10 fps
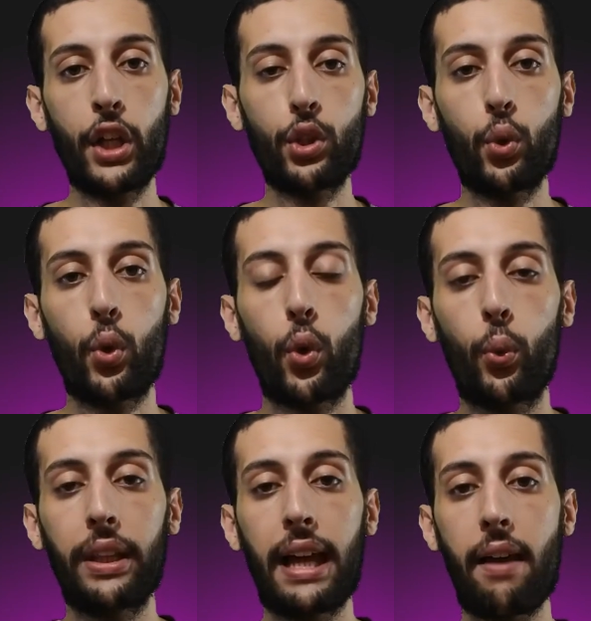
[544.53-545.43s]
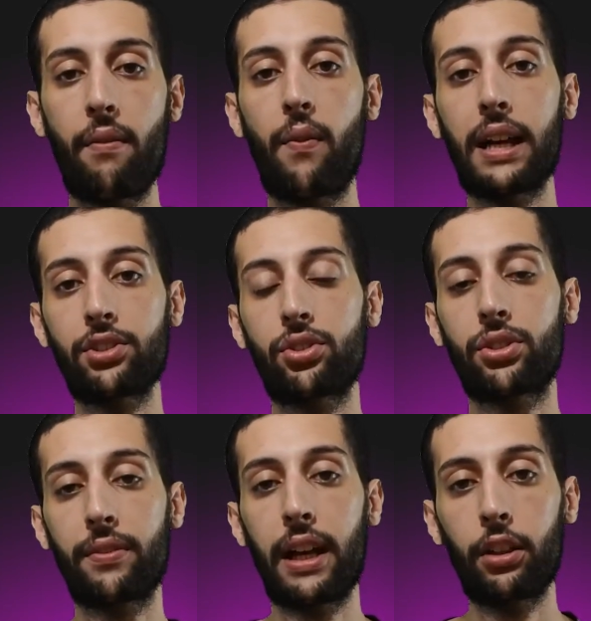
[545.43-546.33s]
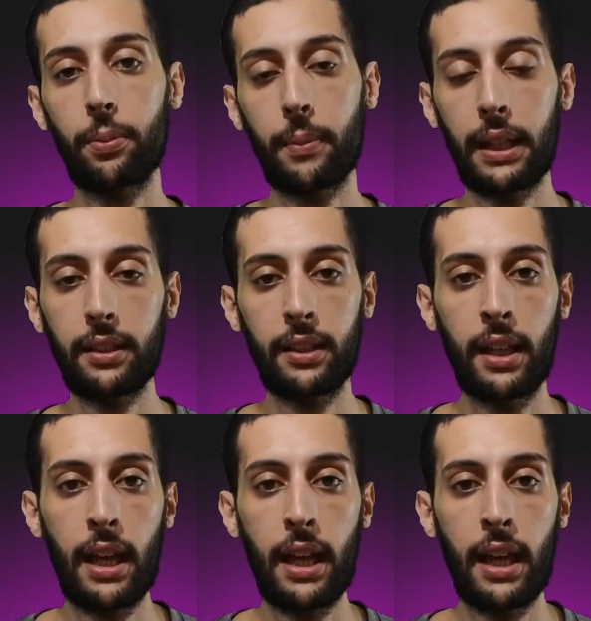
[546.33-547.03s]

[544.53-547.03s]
you will have faster development